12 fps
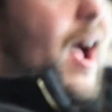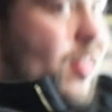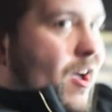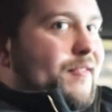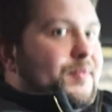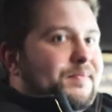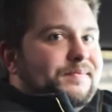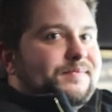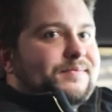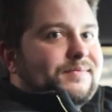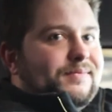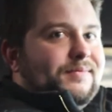I love
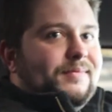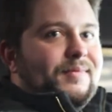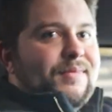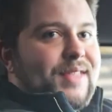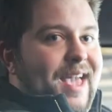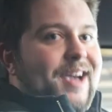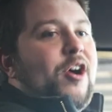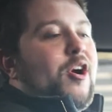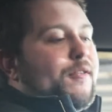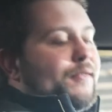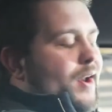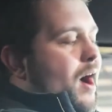them. They
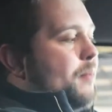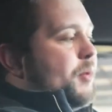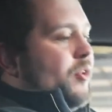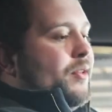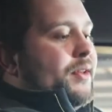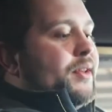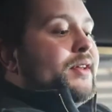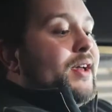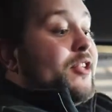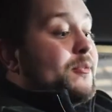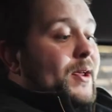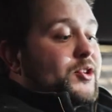are phenomenal,
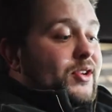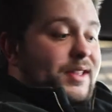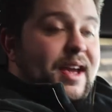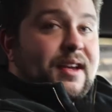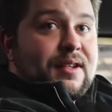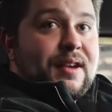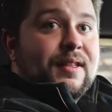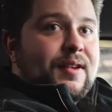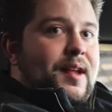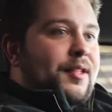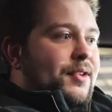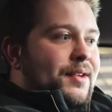especially the AC
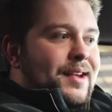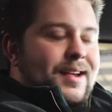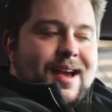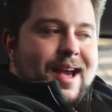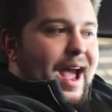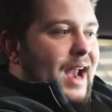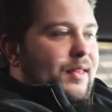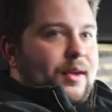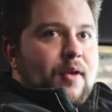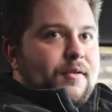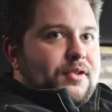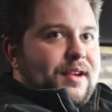seats. Anything
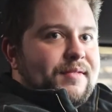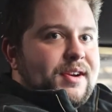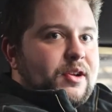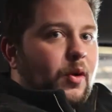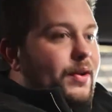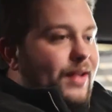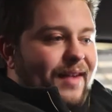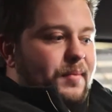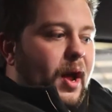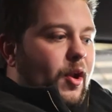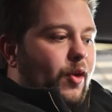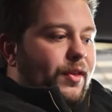over 70 degrees, I have them
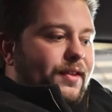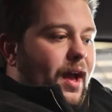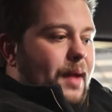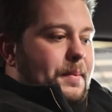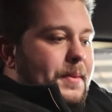on all the time.